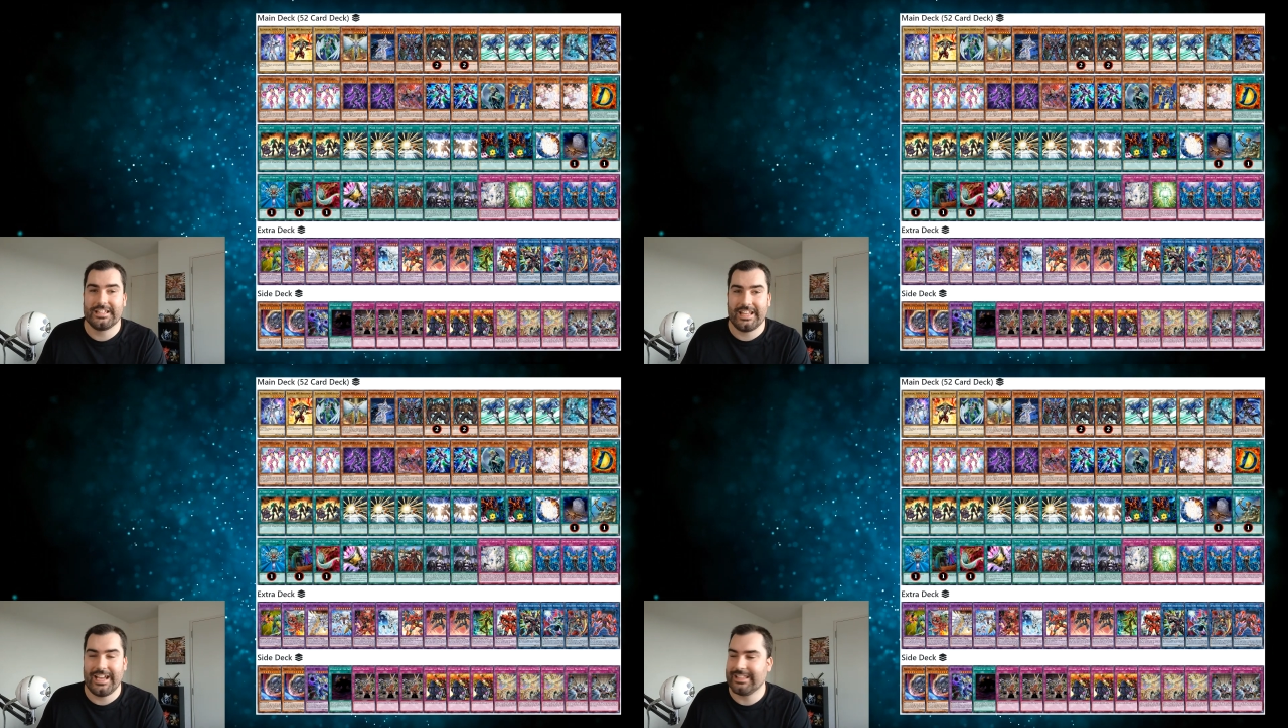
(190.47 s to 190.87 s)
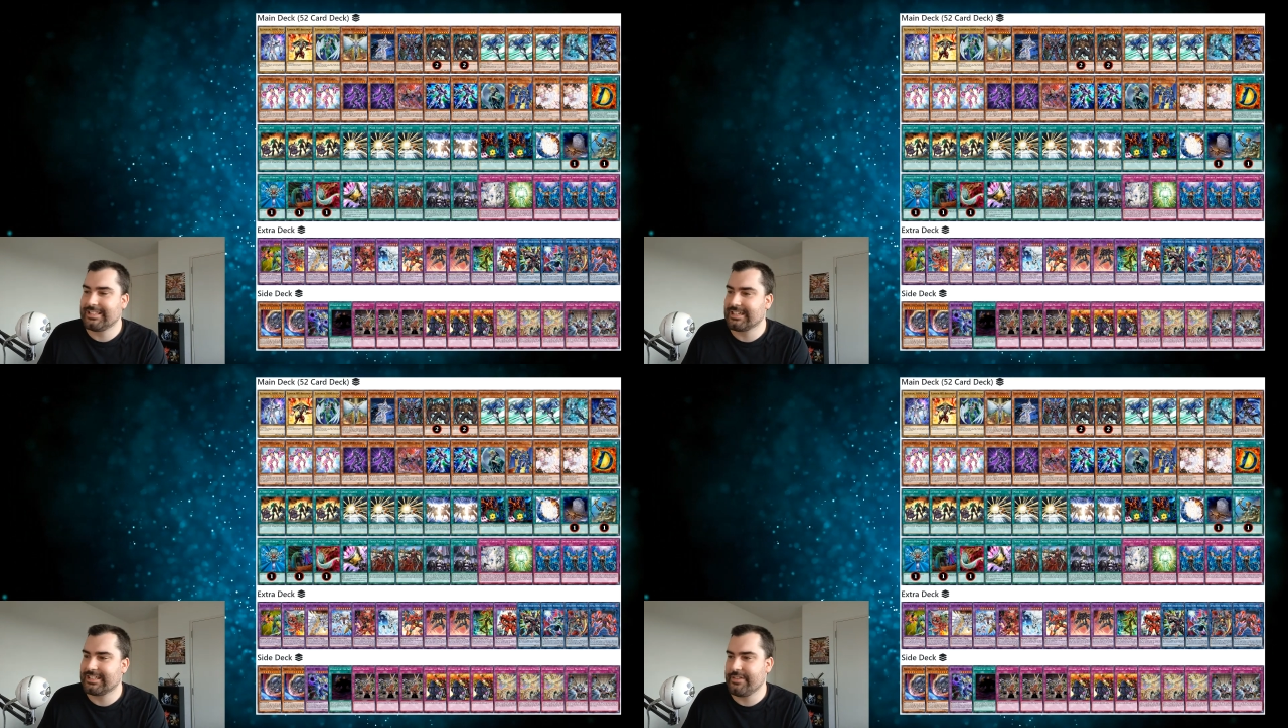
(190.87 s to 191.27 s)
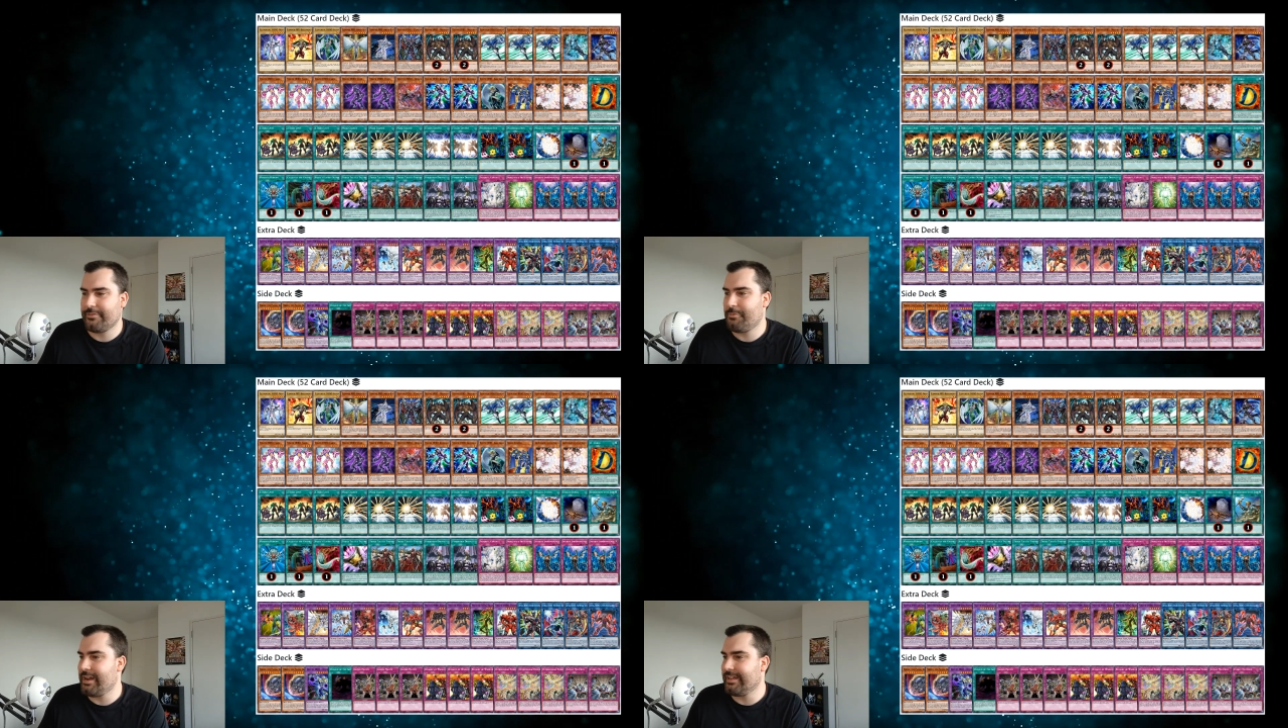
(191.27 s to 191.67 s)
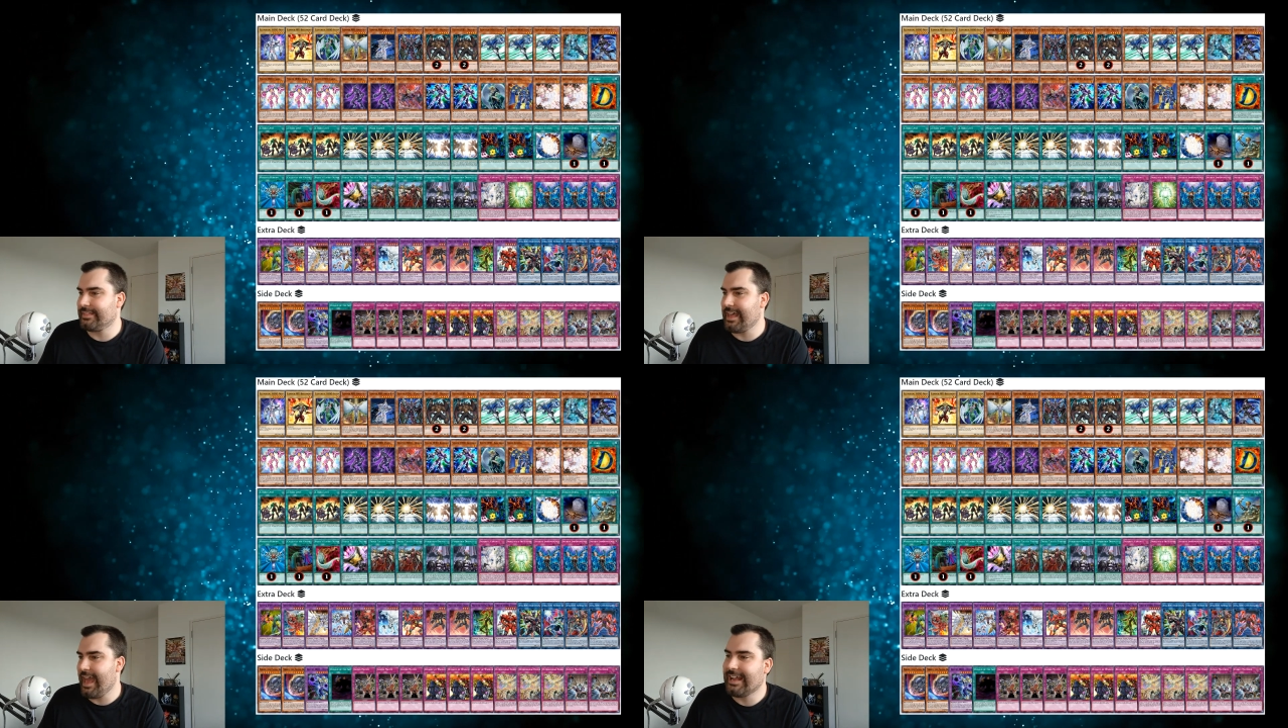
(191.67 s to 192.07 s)
Alliance 671 at
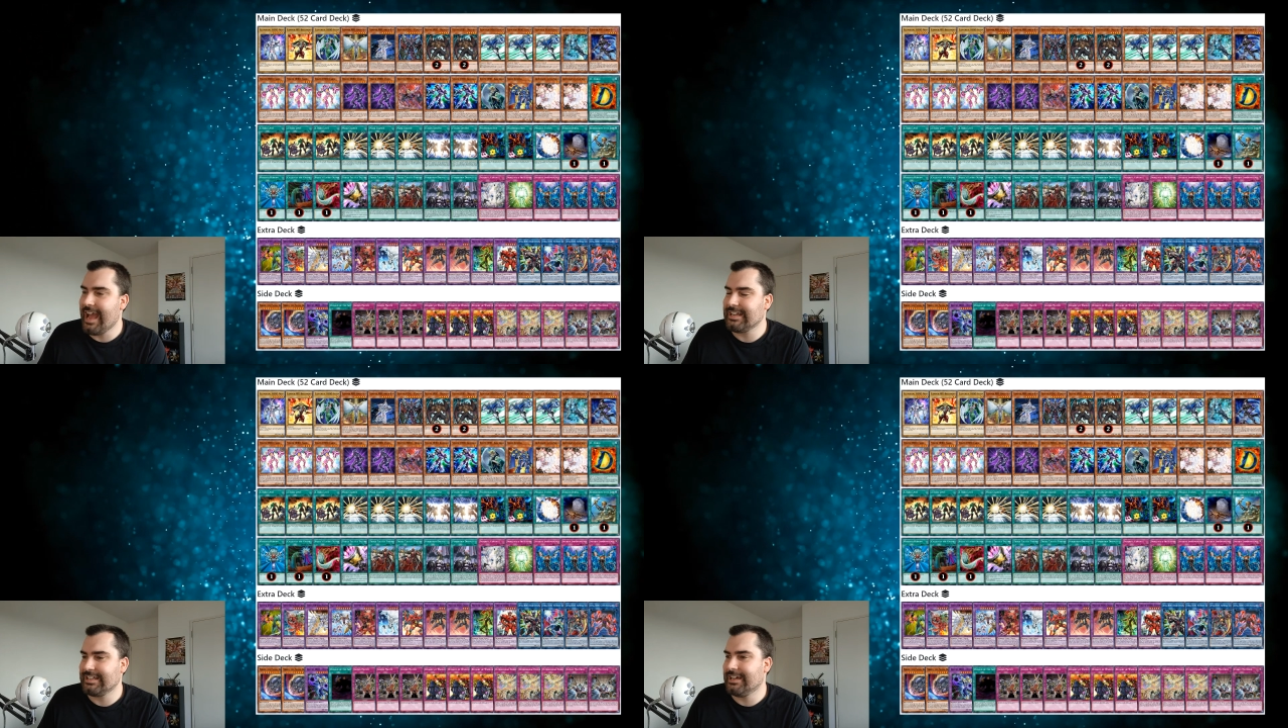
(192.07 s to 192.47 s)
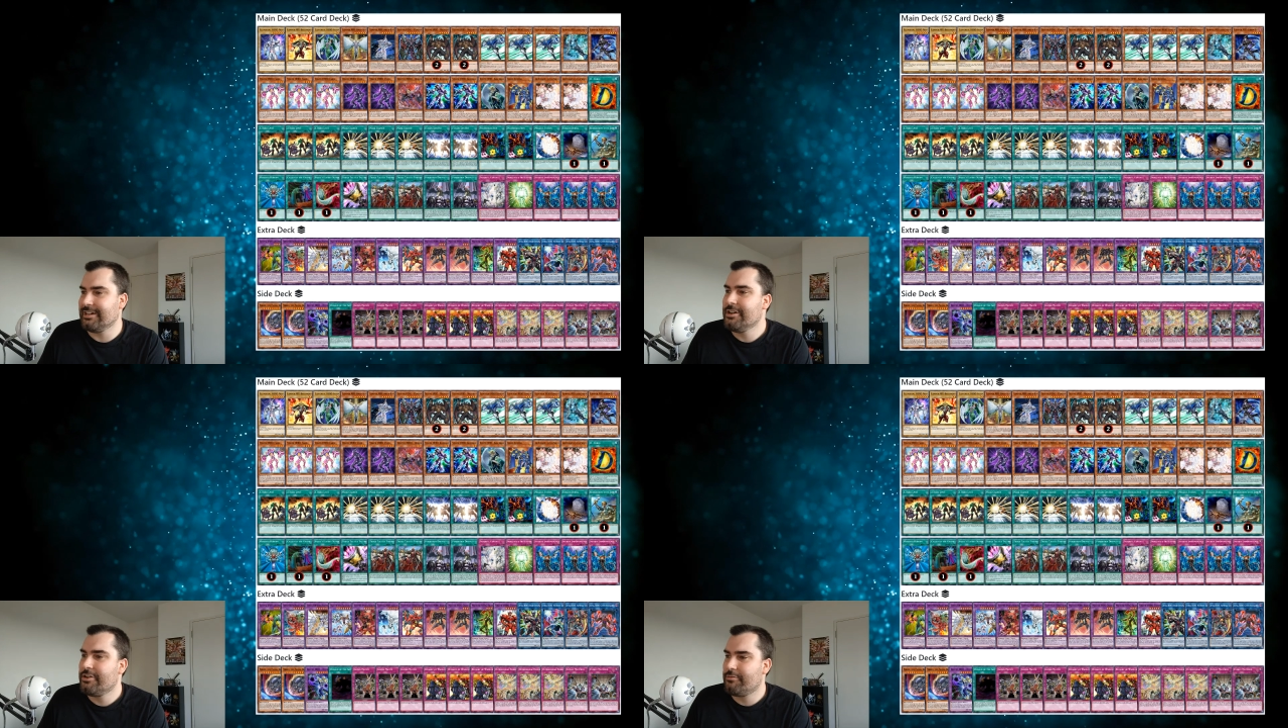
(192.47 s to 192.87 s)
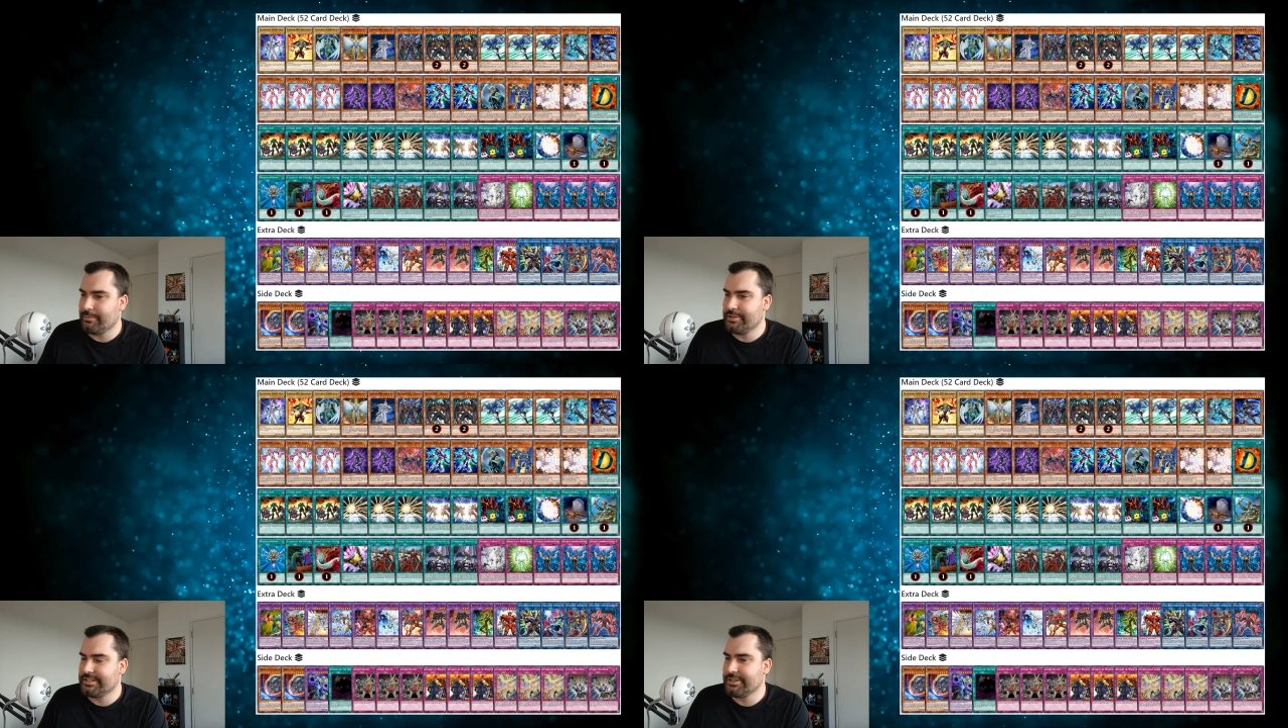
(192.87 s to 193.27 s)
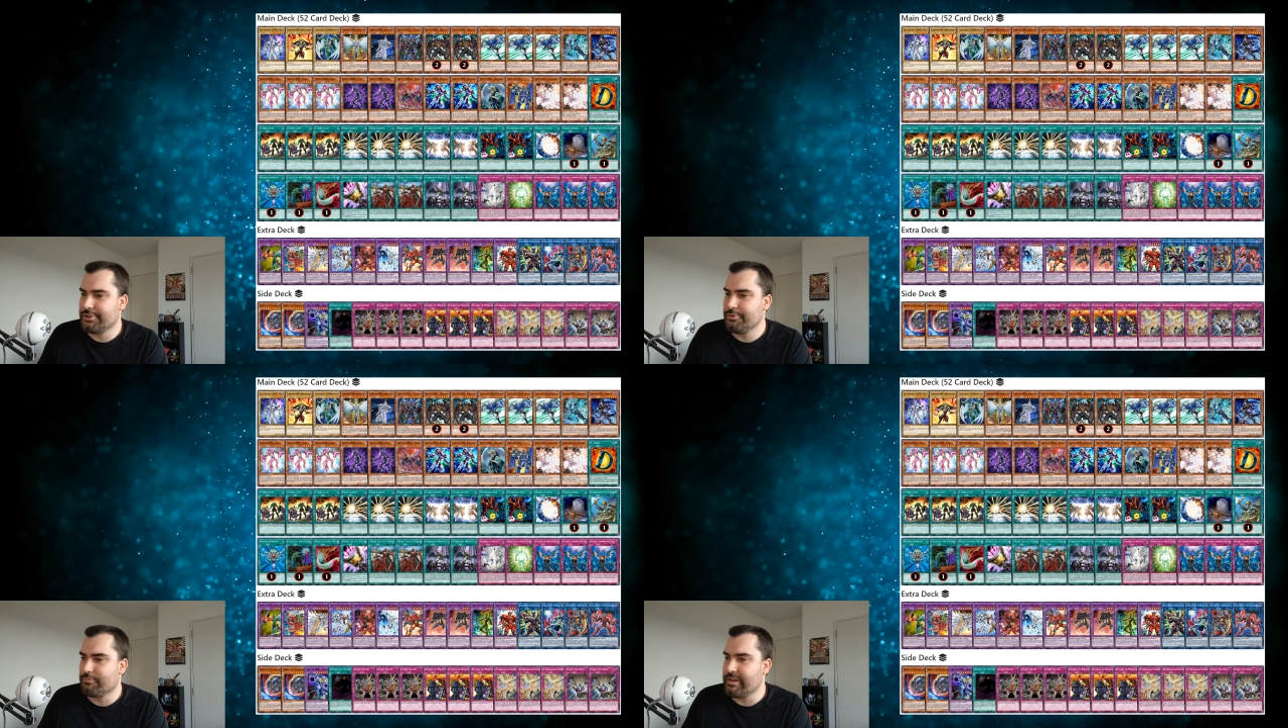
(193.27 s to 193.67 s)
the Hagatna
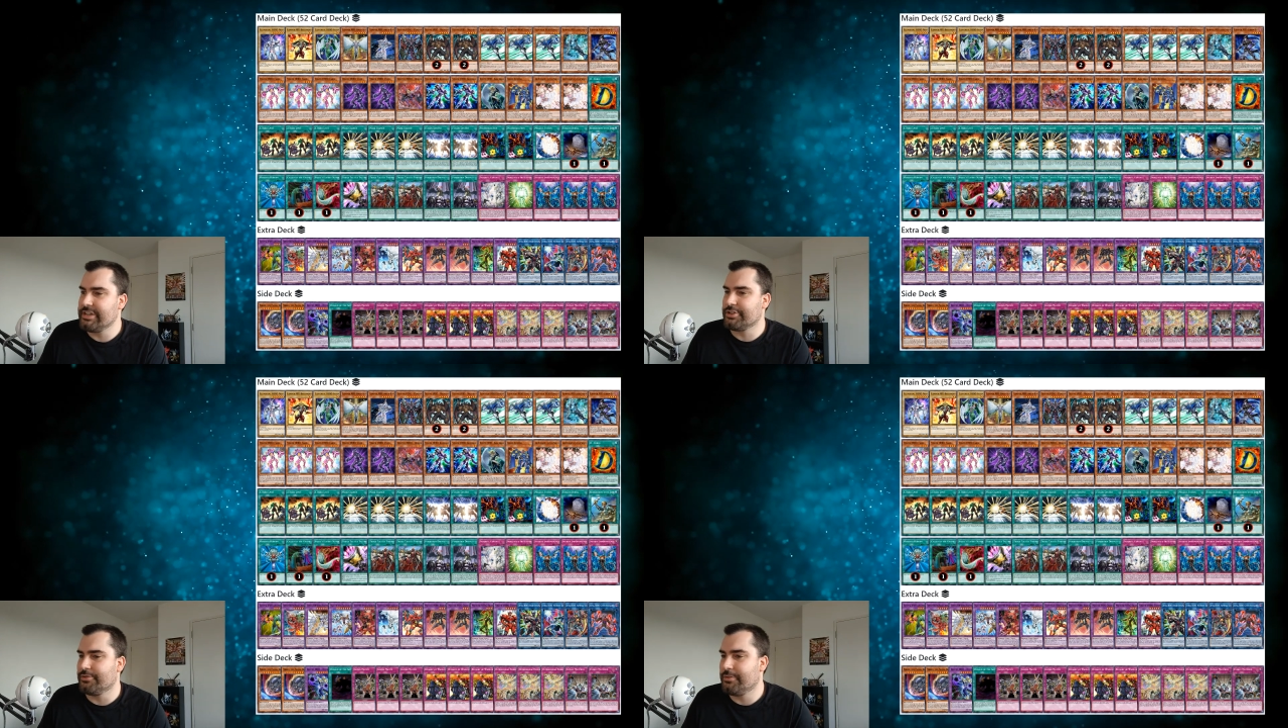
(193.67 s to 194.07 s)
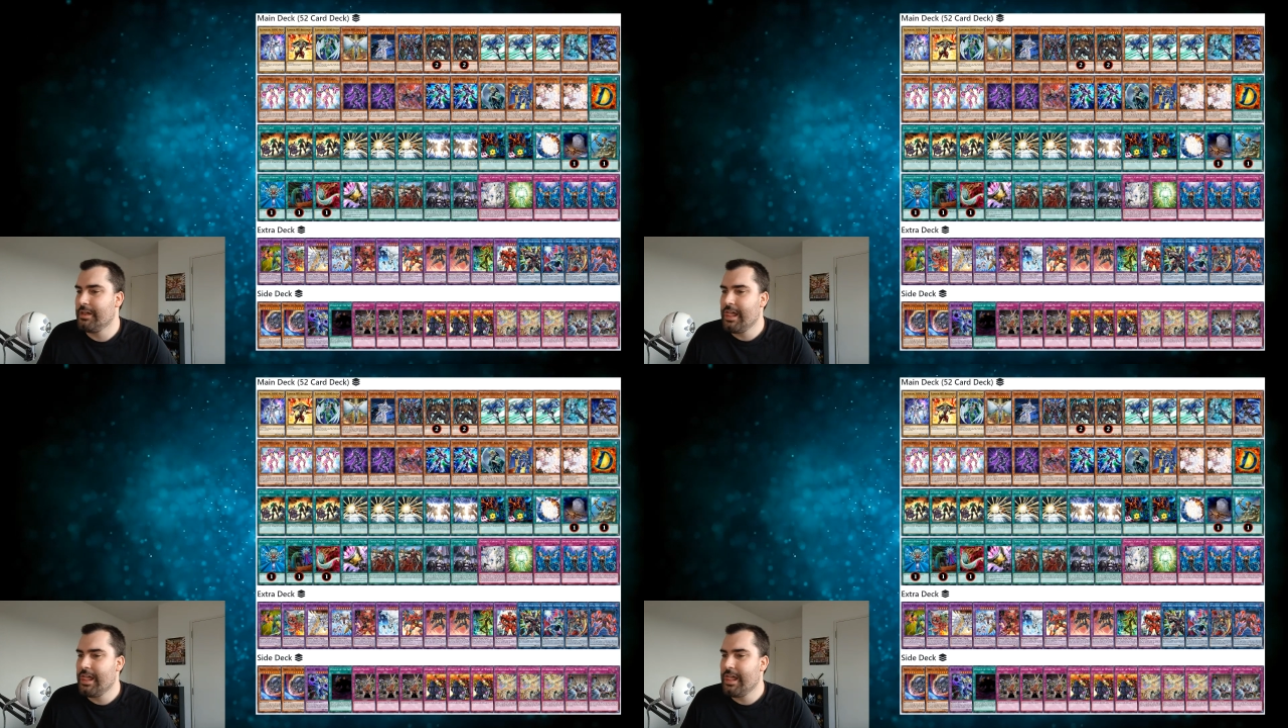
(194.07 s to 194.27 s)
WCQ Regional.